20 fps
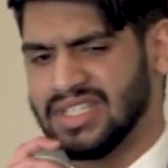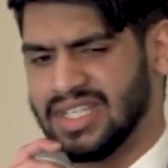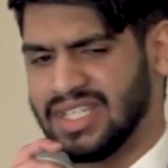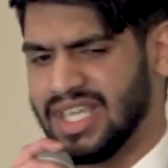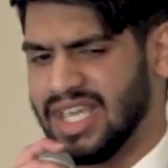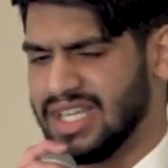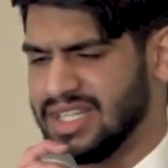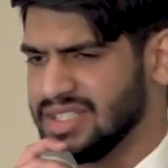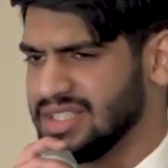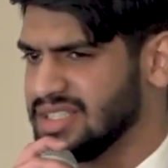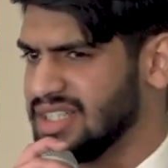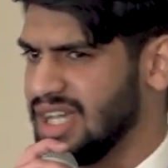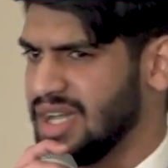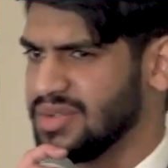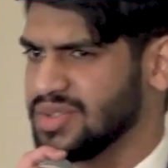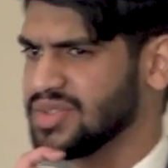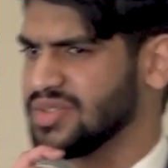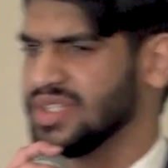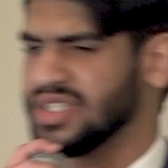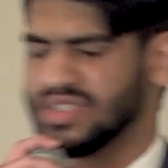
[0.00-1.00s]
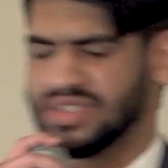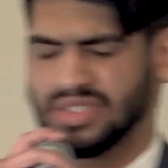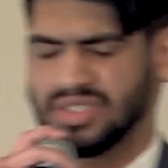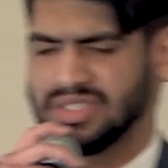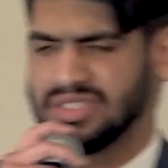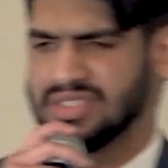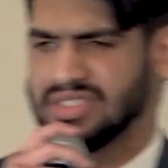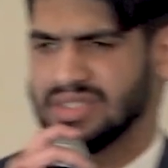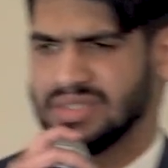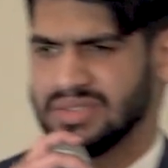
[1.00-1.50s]
again, I was
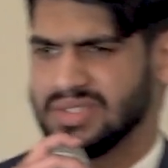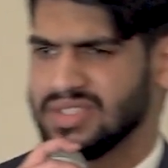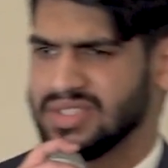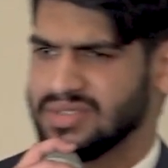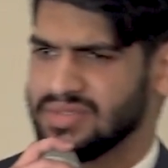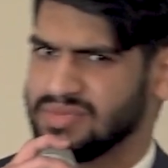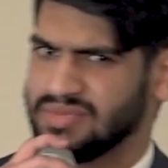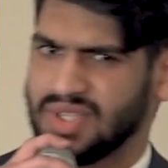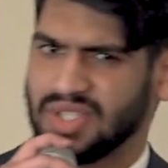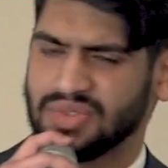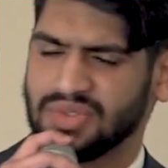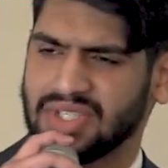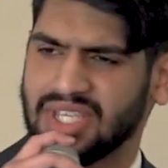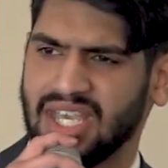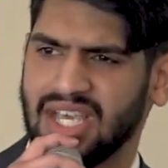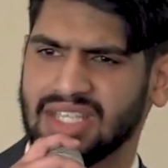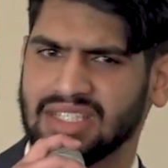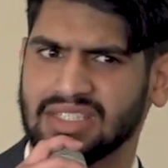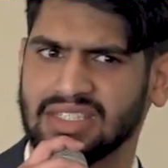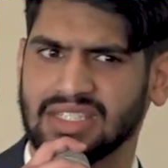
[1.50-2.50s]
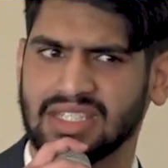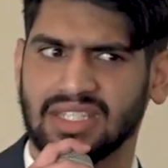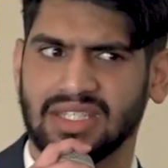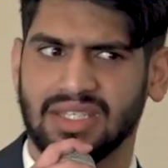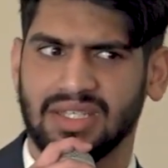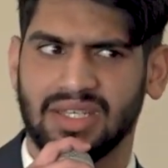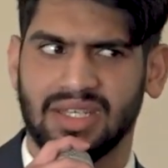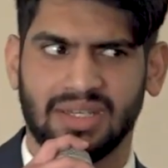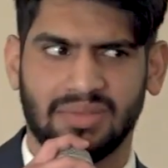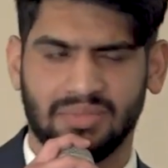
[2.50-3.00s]
Christian, friends were Catholic,
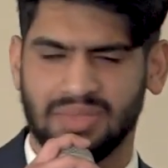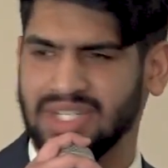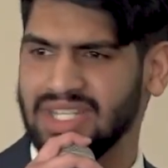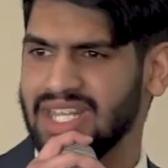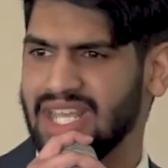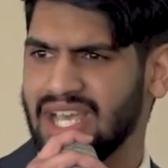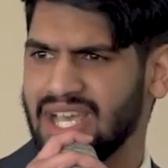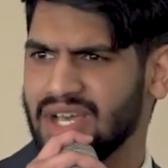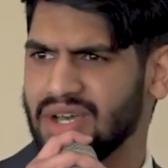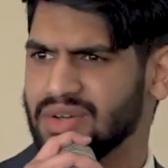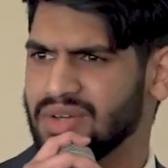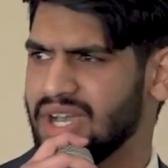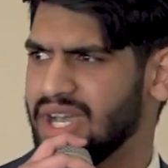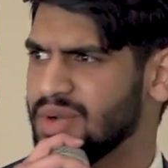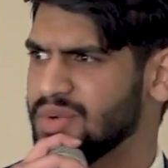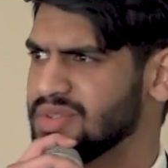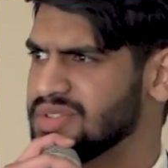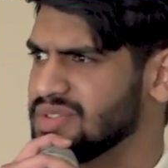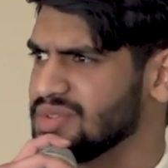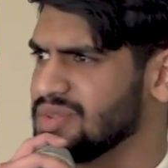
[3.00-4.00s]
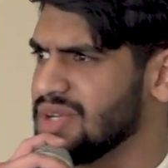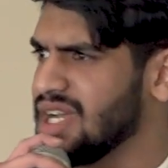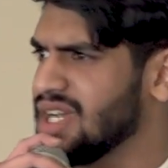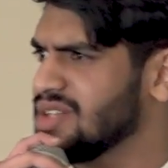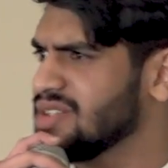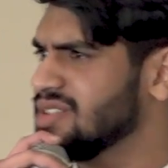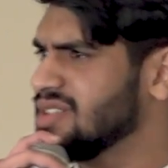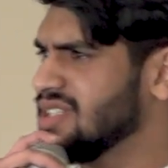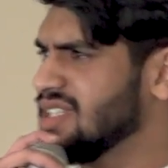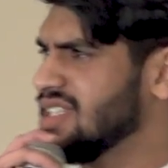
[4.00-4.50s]
but now I was
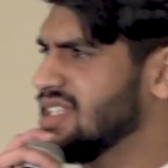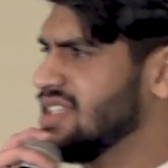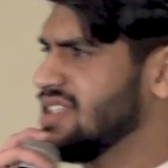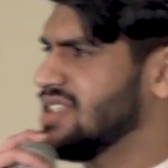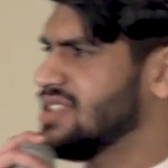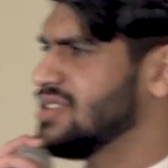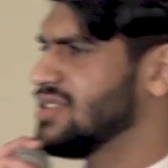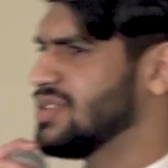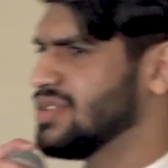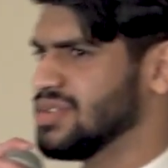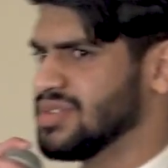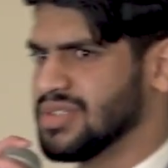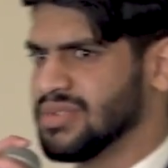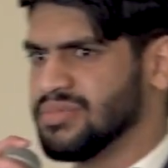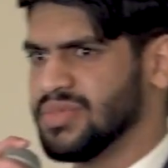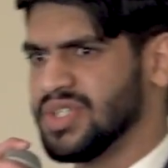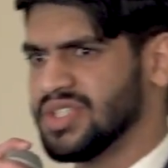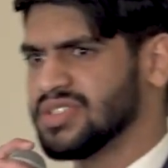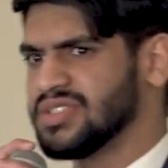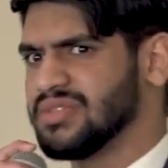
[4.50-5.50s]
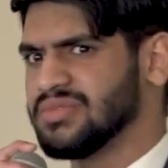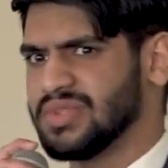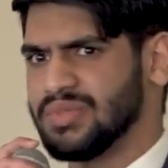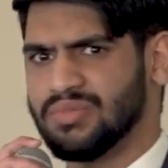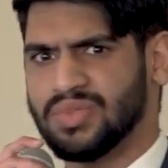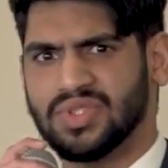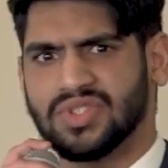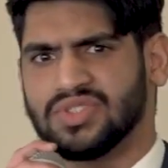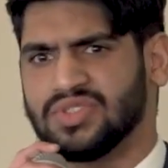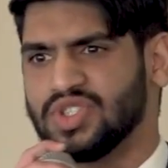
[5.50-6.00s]
around Hindus and Muslims and
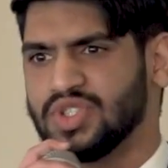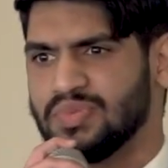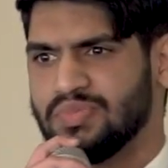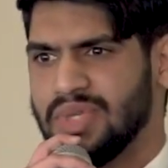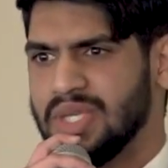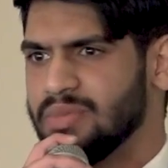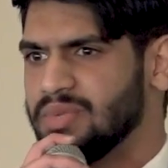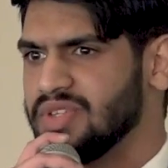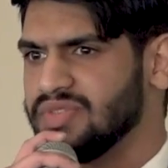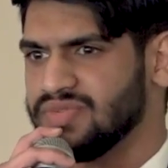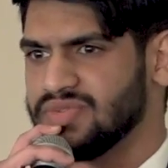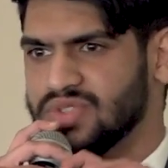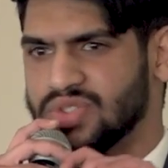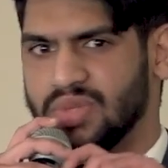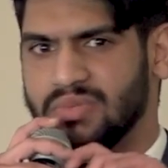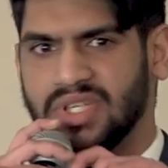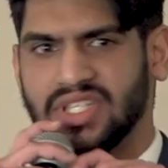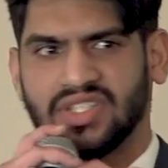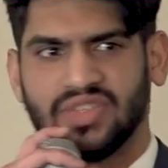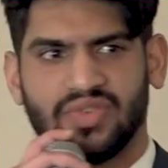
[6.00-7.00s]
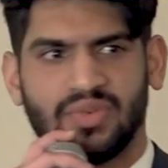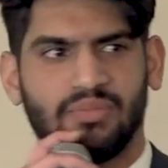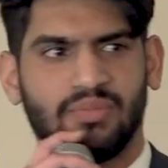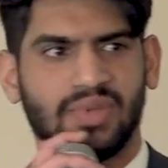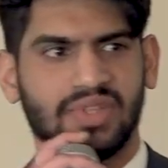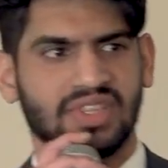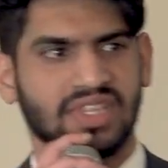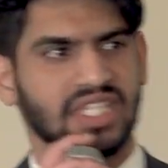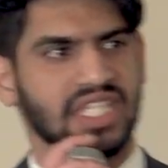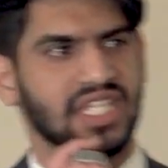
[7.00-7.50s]
Buddhists, just people of so many different
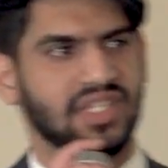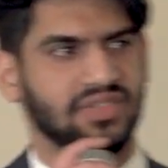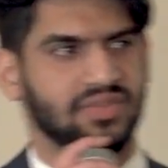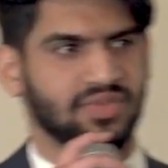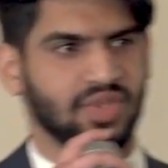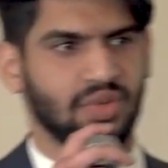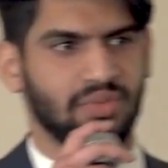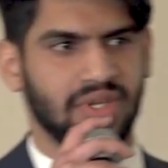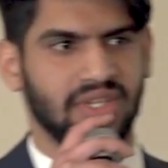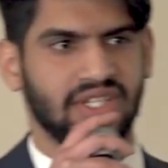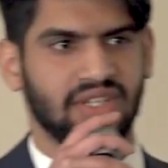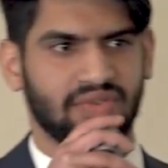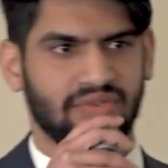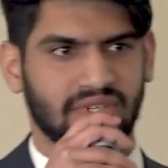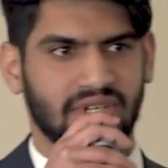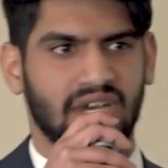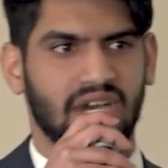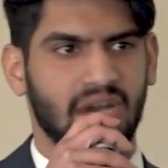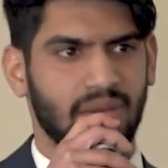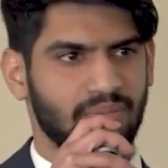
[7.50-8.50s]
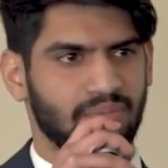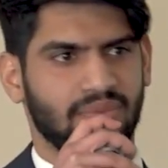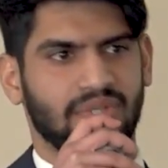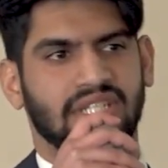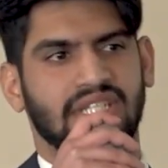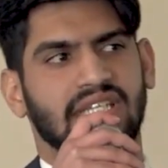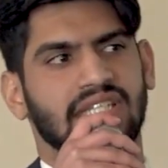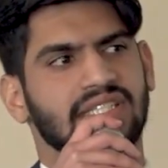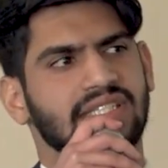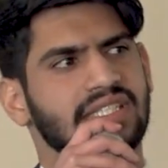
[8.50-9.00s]
beliefs, so many different
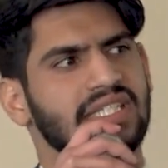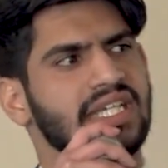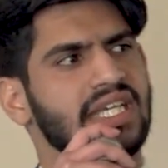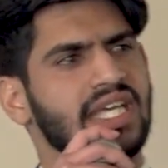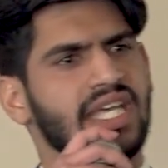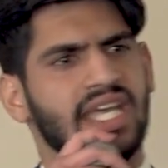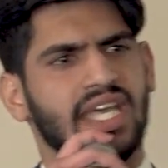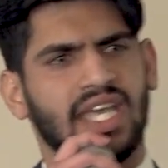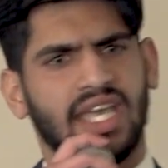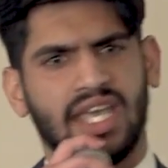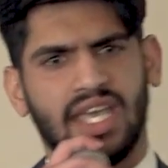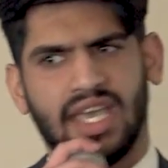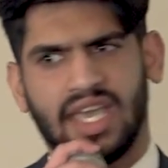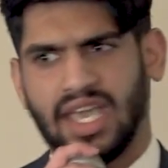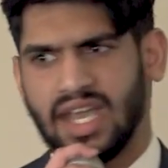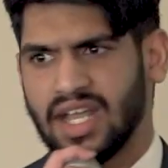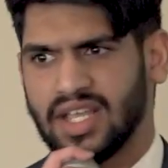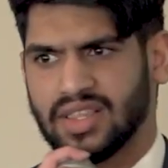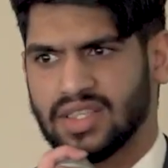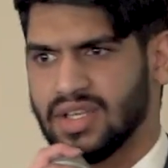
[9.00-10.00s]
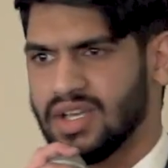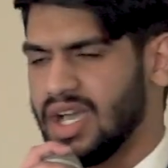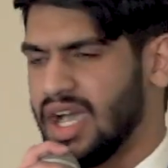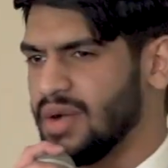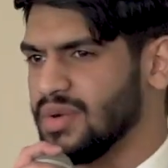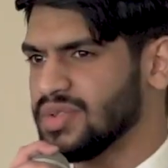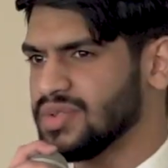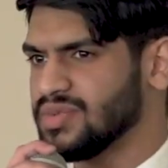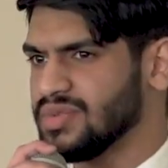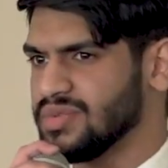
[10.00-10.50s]
upbringings. And I thought
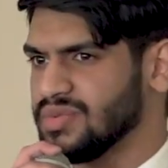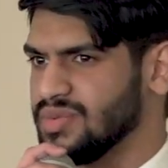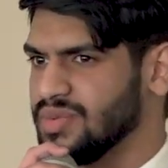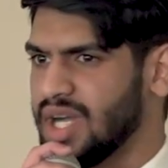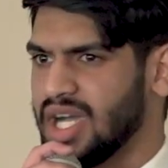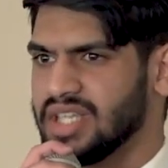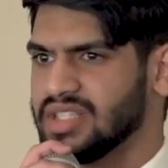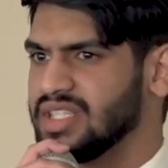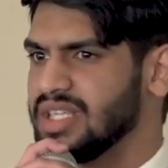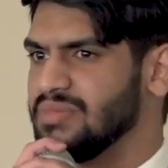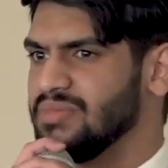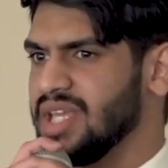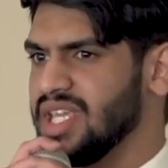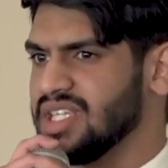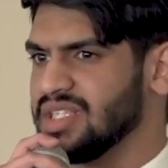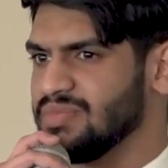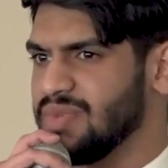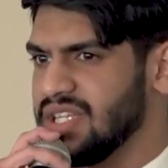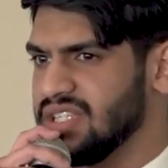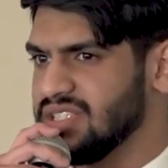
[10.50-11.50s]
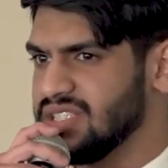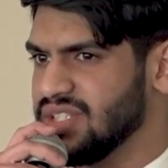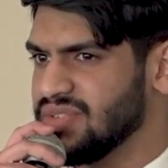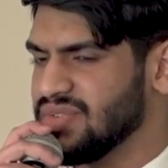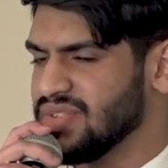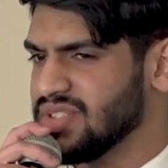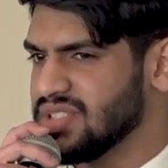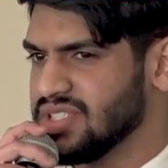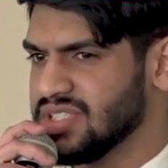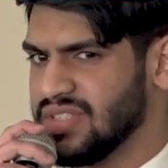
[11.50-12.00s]
I was wildly amazed by the
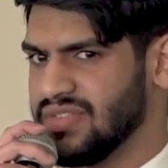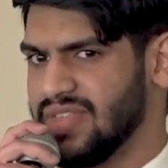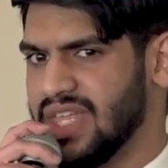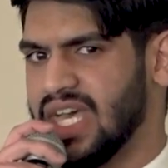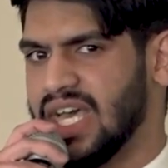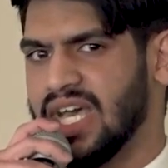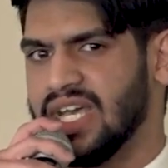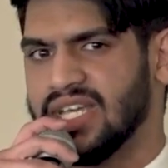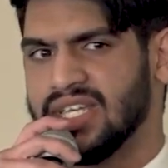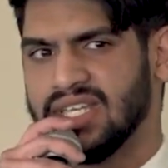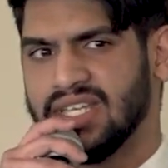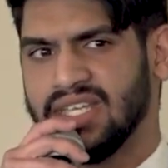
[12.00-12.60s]
differences of that.